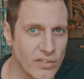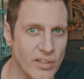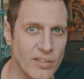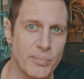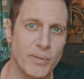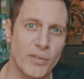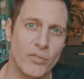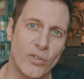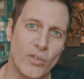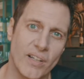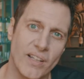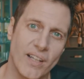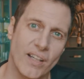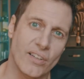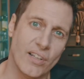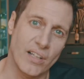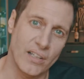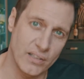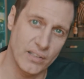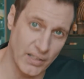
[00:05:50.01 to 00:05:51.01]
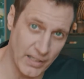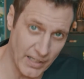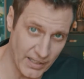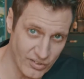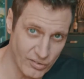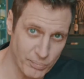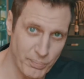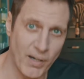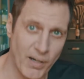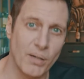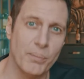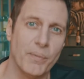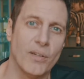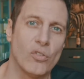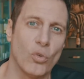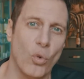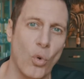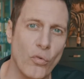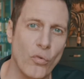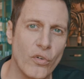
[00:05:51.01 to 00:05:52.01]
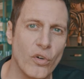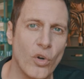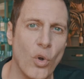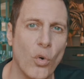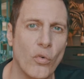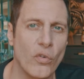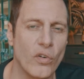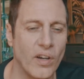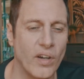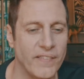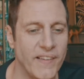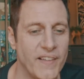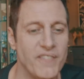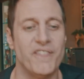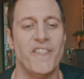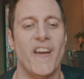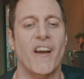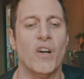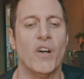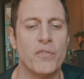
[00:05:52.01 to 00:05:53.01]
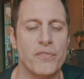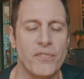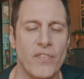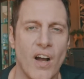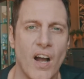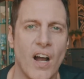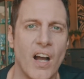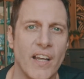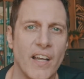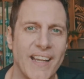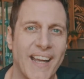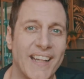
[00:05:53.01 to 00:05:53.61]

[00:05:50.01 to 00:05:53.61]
They've been running experiments over and over and they verify